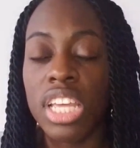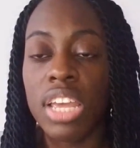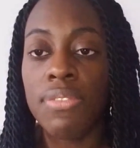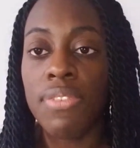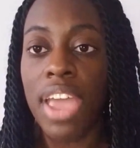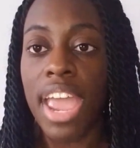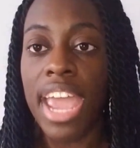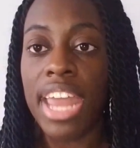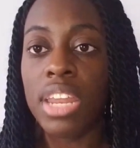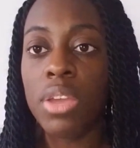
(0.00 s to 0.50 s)

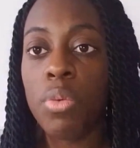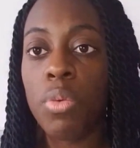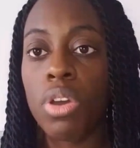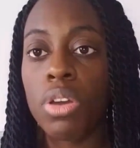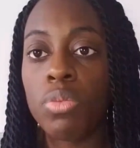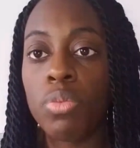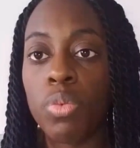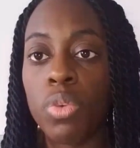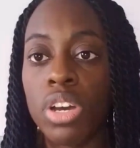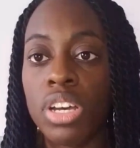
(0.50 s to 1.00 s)
If
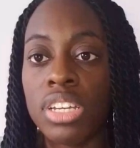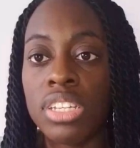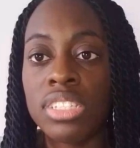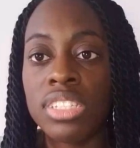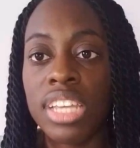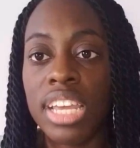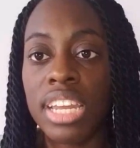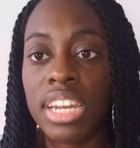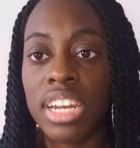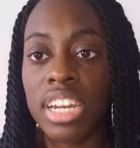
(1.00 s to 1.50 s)
anyone
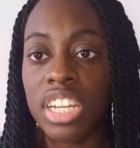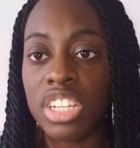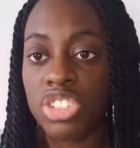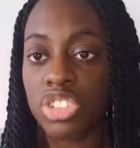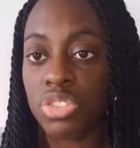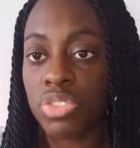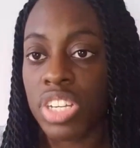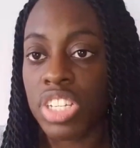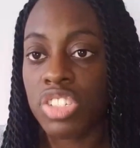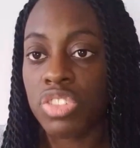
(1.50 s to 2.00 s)
was in an
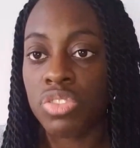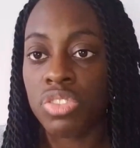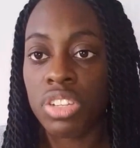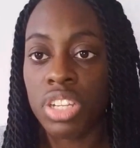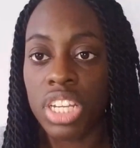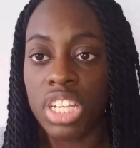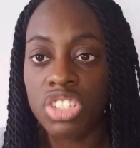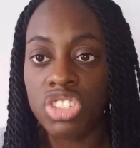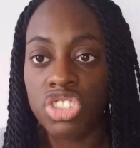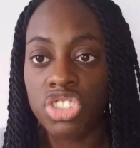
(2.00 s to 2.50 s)
interracial
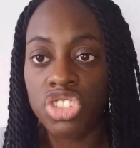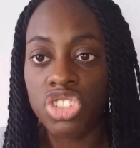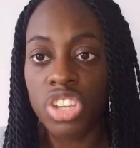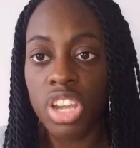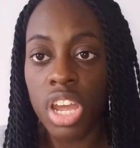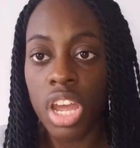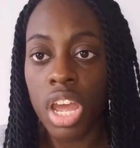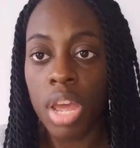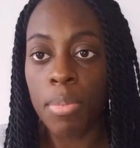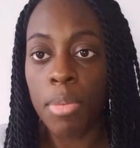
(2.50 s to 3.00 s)

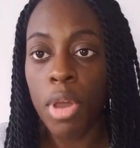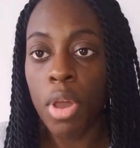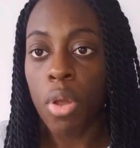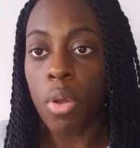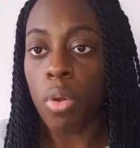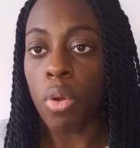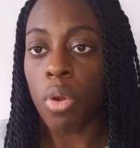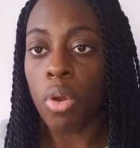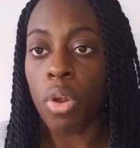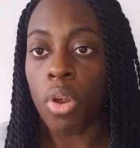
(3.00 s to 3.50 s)
relationship
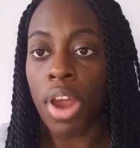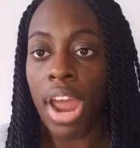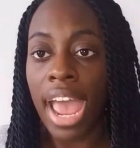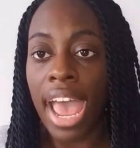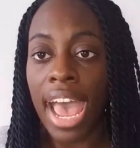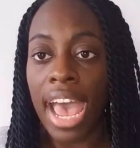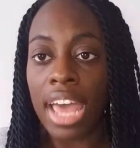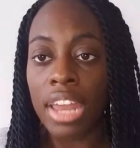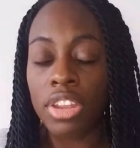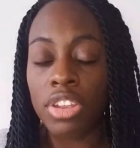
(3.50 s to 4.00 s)
or
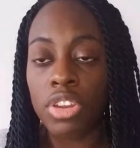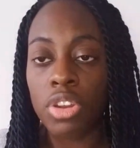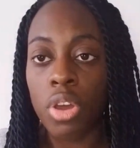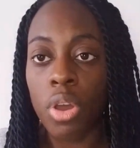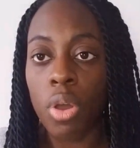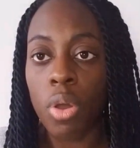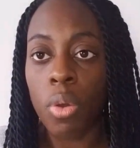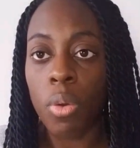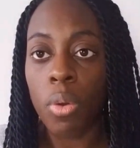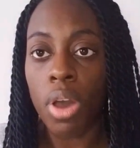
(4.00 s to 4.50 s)
had,
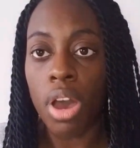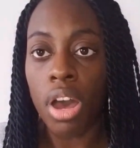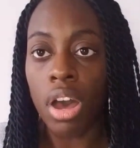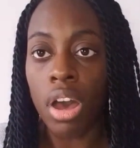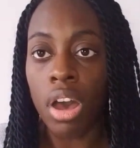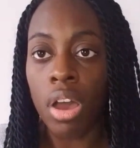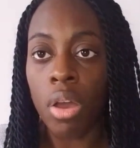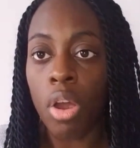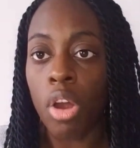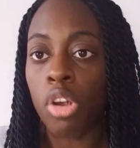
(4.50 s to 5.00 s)

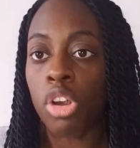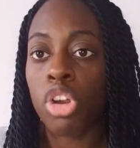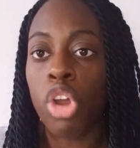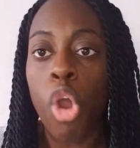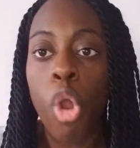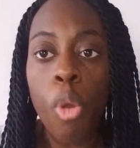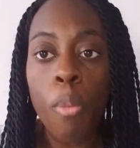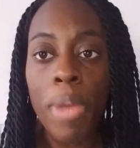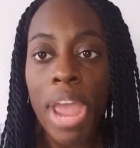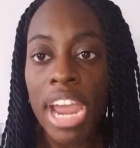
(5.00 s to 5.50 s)
or
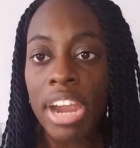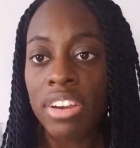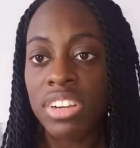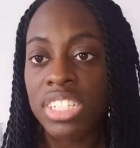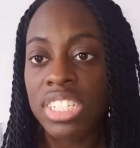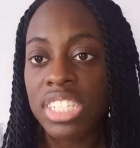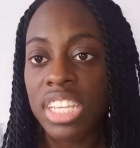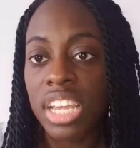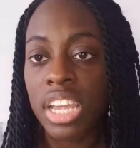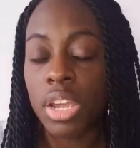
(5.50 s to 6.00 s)

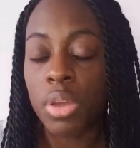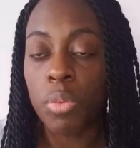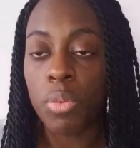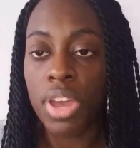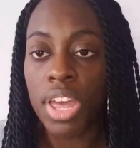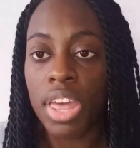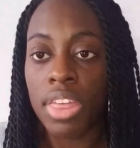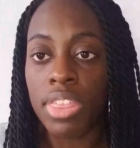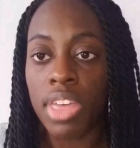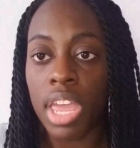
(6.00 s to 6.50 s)
co-parenting
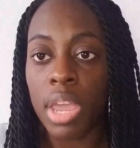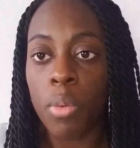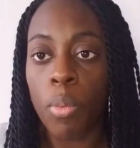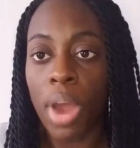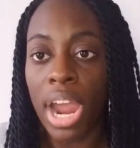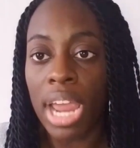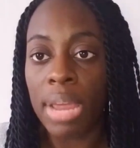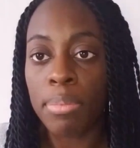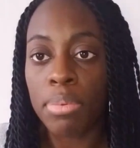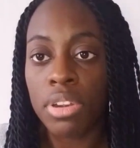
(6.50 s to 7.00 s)
with a
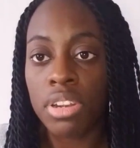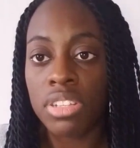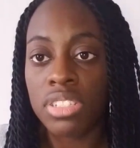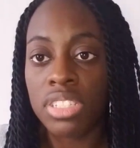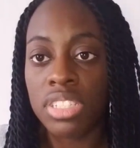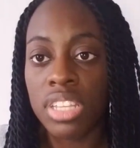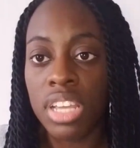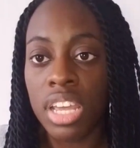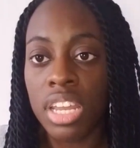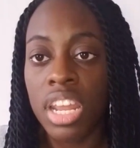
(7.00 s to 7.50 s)
white
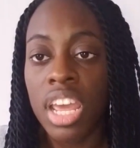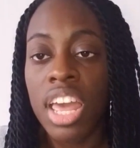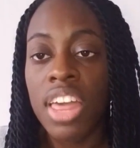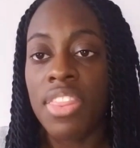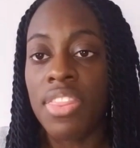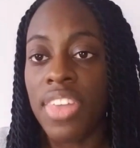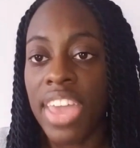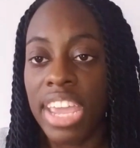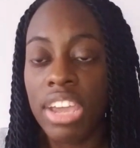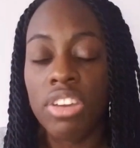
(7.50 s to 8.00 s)
person,
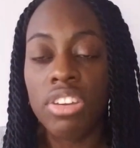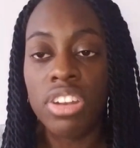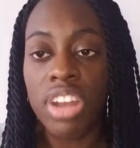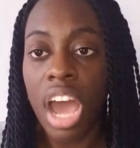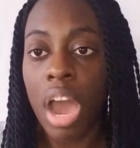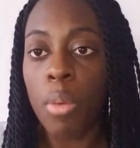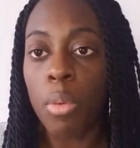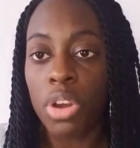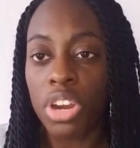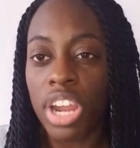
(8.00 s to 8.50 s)
they could
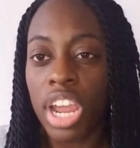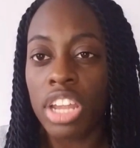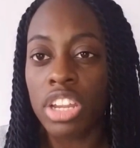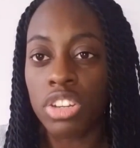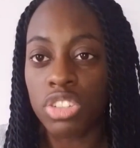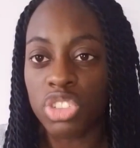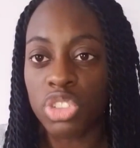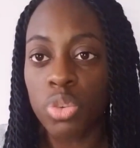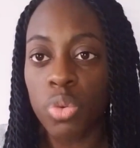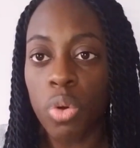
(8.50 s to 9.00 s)
not work at
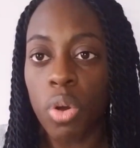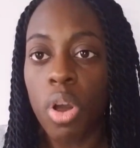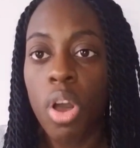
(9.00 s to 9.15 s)
your school,